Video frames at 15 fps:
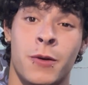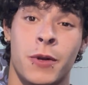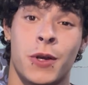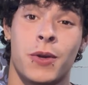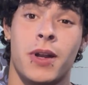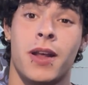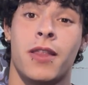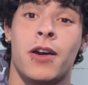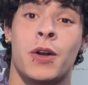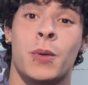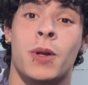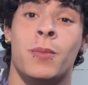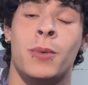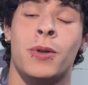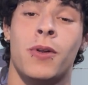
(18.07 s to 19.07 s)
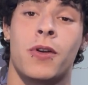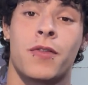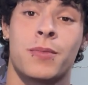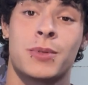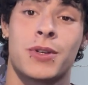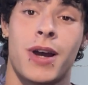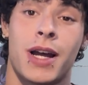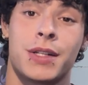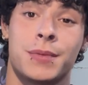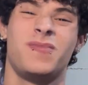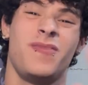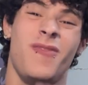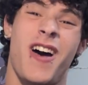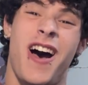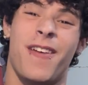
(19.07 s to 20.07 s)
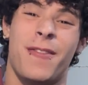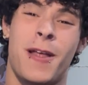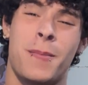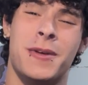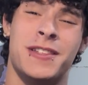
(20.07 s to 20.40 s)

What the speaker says: recreating the Arduino bootloader from scratch? Nah, that'd be